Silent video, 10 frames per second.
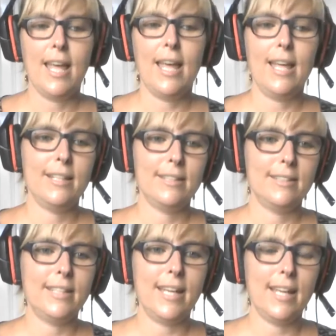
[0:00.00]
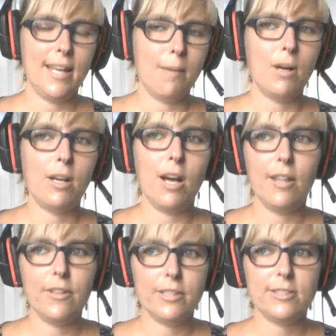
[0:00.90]
And they, among
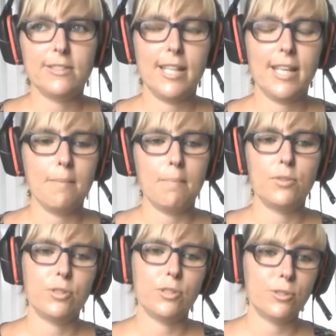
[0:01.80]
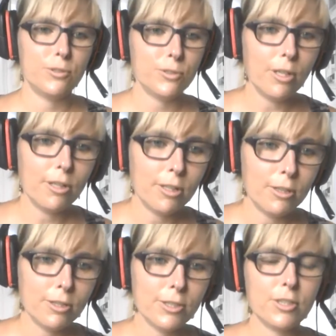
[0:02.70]
others, name George
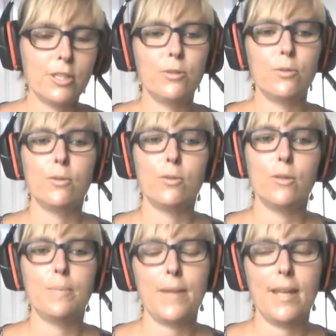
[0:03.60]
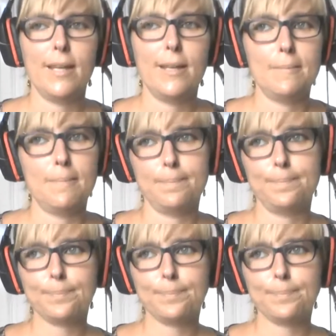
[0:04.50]
Soros, who um,